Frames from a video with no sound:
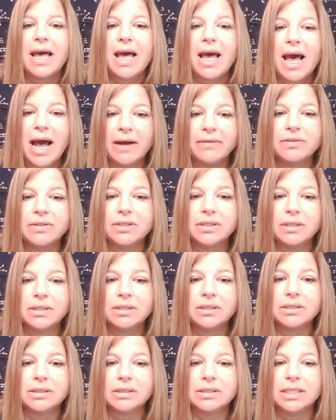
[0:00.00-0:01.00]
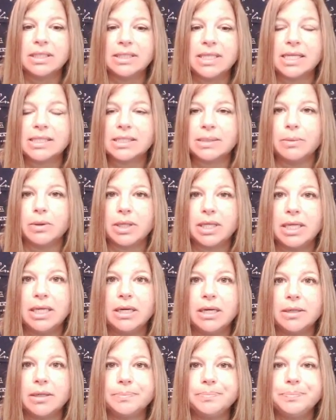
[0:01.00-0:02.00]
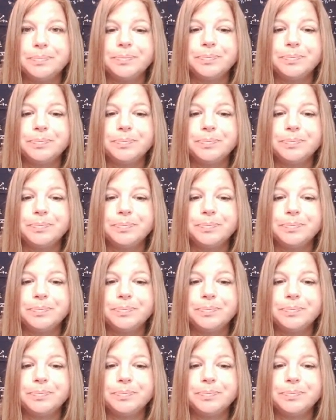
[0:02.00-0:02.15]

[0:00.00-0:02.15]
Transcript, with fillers: after the decimal here.